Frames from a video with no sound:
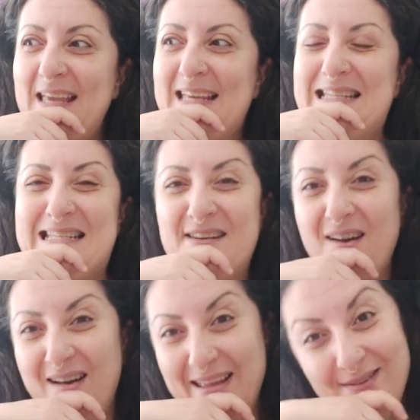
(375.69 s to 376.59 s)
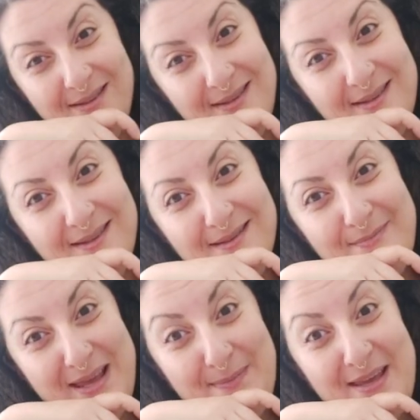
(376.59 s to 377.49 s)
in denial,
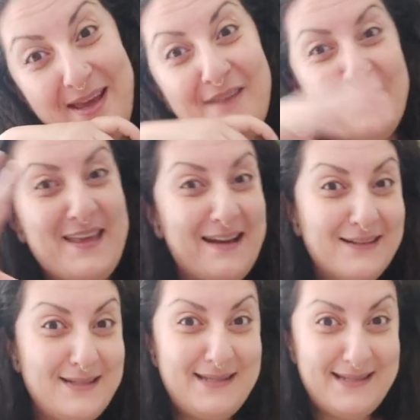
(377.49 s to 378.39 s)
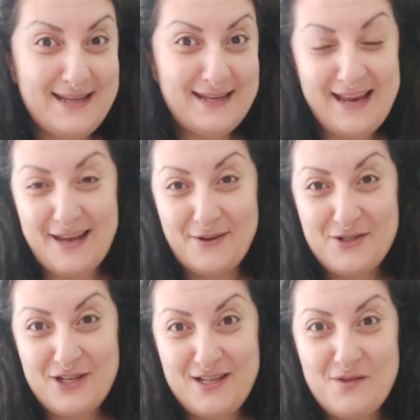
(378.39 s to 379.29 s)
maybe, of the unseen
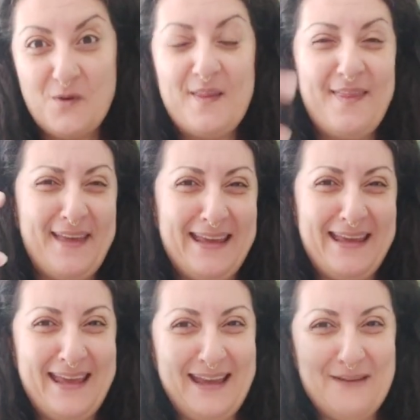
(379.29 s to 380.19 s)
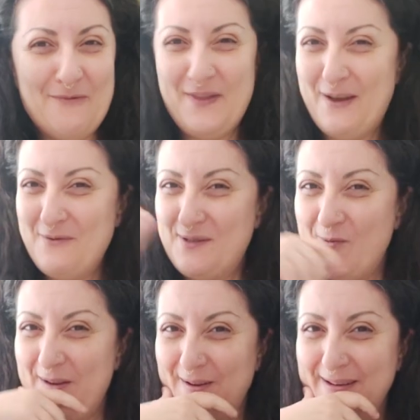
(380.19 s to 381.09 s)
energies, or thinking, well, that was
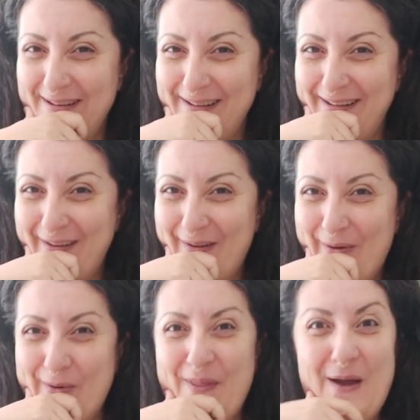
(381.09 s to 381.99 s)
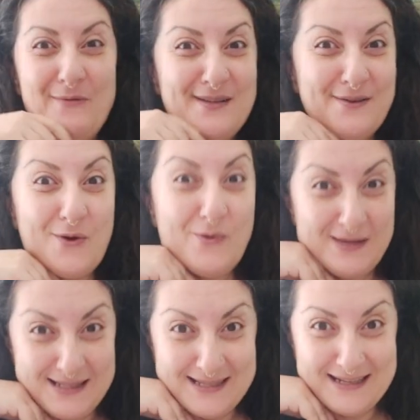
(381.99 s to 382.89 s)
weird, or that was a
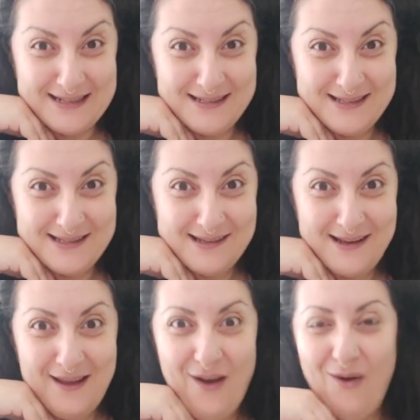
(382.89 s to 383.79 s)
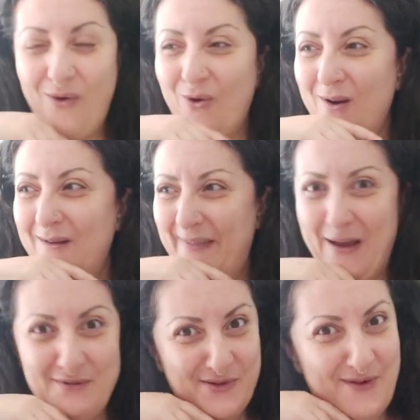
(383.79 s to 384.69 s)
coincidence, or
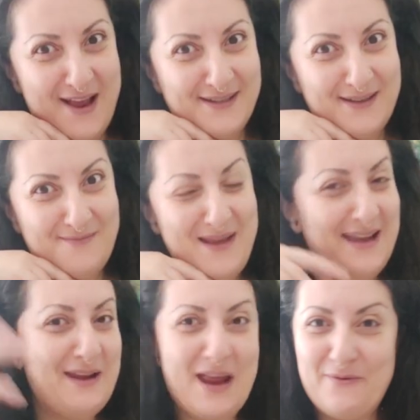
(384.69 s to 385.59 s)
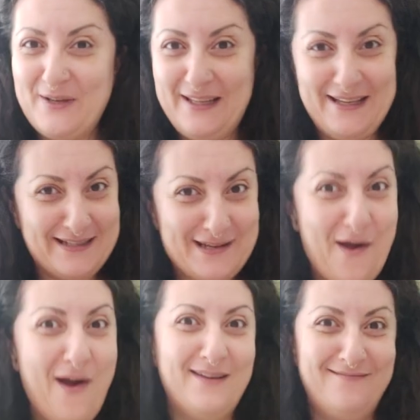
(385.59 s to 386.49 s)
that was random, and really it's
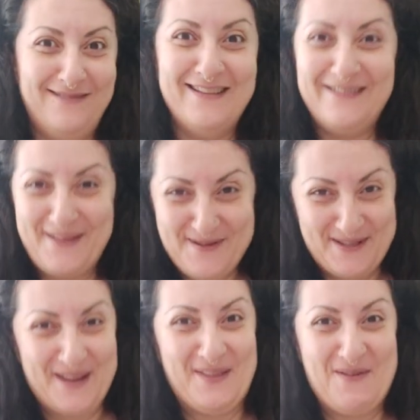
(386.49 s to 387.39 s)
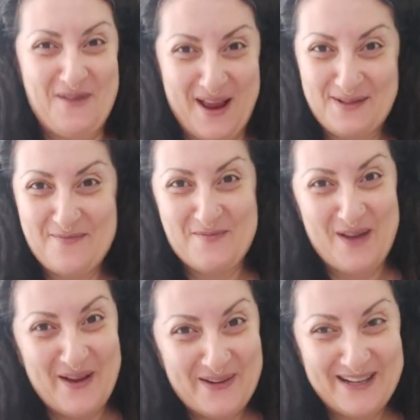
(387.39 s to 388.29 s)
not. There's nothing random
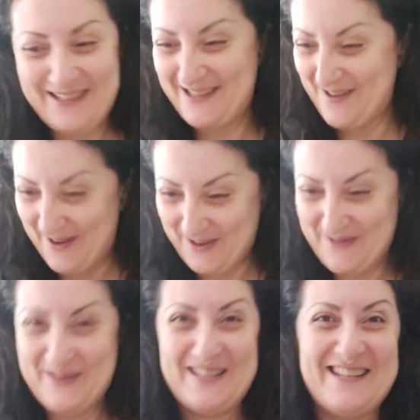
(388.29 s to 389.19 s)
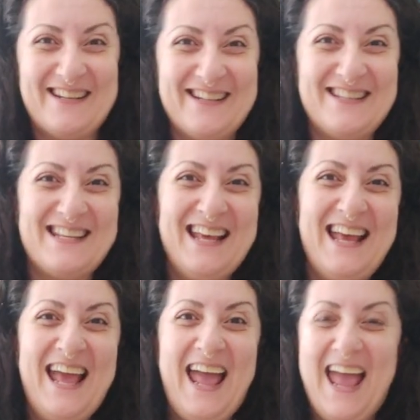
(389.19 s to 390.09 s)
about it. It's not a coincidence,
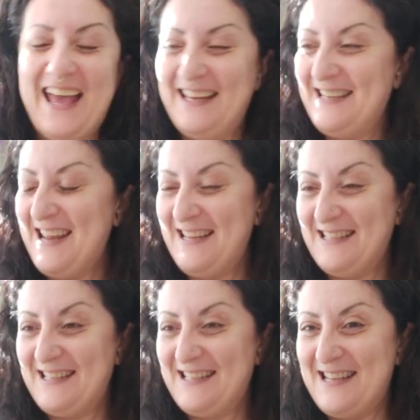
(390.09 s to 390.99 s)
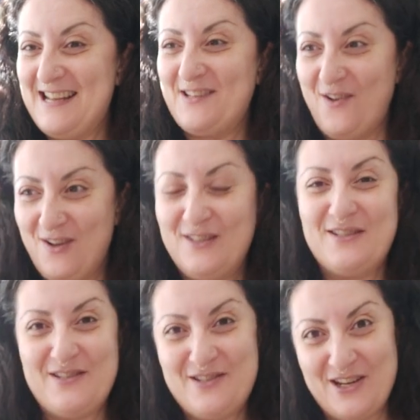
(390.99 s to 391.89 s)
and it's
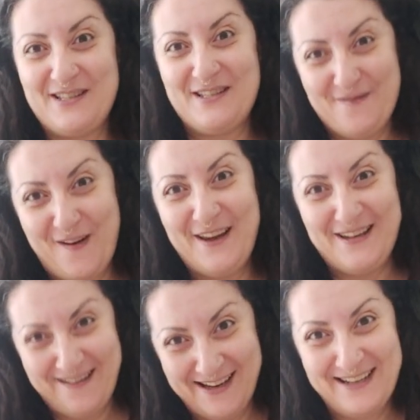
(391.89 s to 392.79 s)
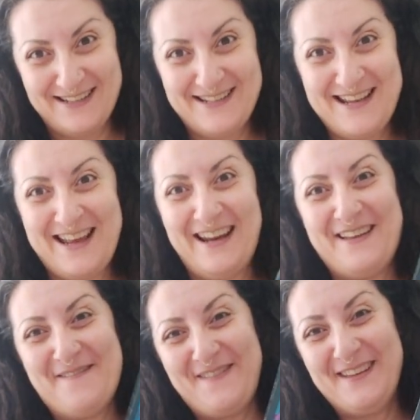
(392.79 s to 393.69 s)
all just divine guidance. And
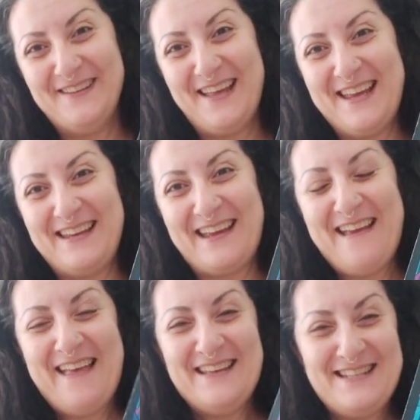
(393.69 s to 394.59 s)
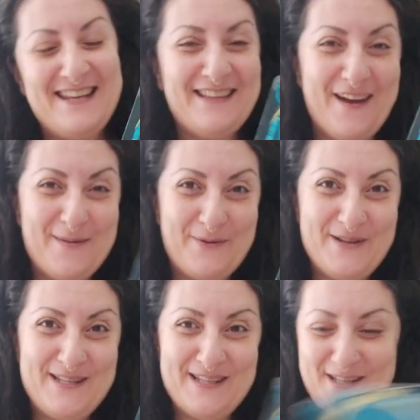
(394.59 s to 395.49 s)
I feel like seeing the High
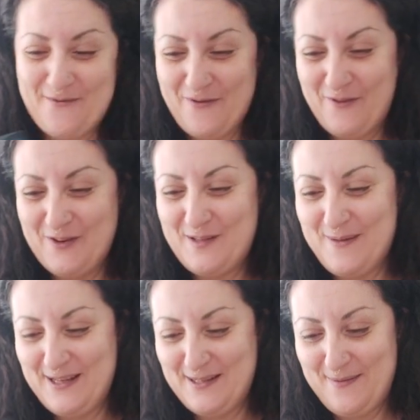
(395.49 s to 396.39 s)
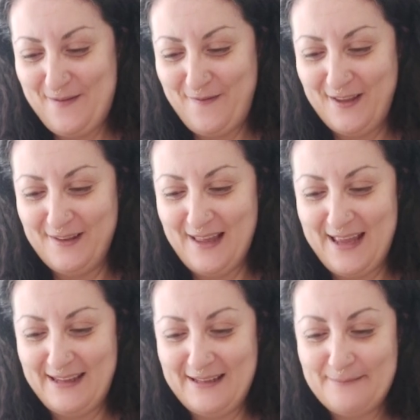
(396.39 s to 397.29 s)
Priestess in reverse makes me feel
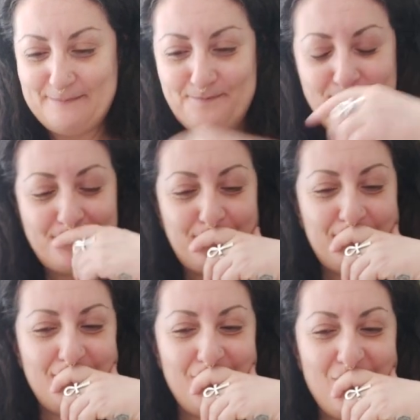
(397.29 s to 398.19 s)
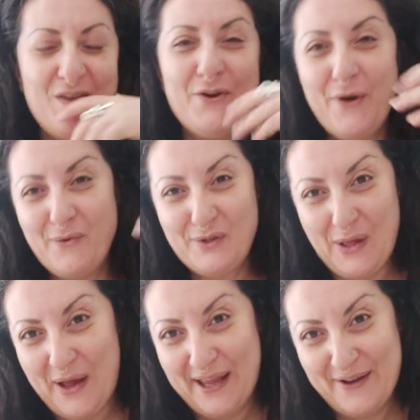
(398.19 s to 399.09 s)
like you're not
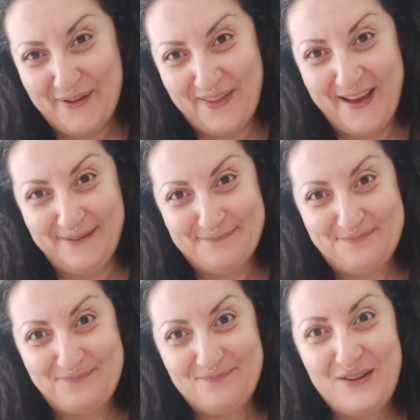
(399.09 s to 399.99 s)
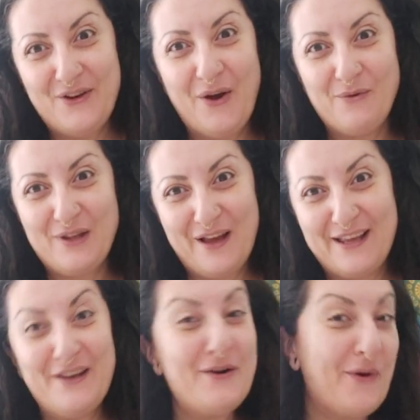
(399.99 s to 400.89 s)
relying on that. You're not
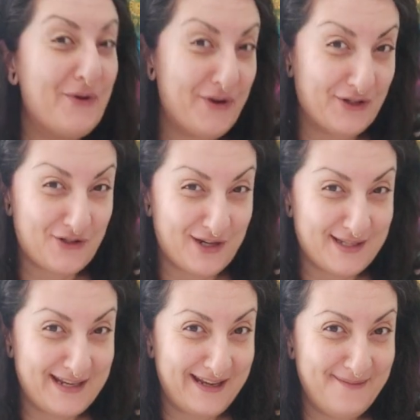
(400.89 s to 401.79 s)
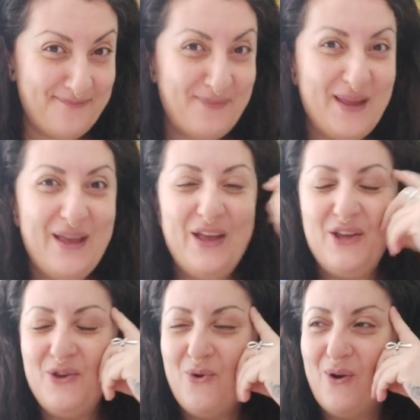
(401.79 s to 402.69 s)
relying it. You're not trusting it.
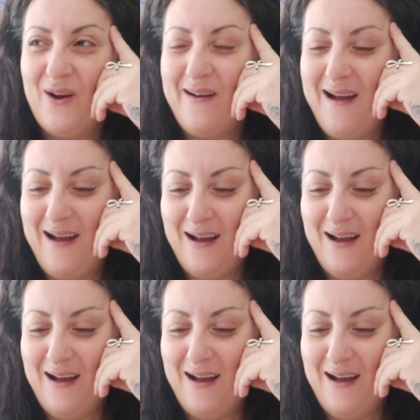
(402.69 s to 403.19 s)
You're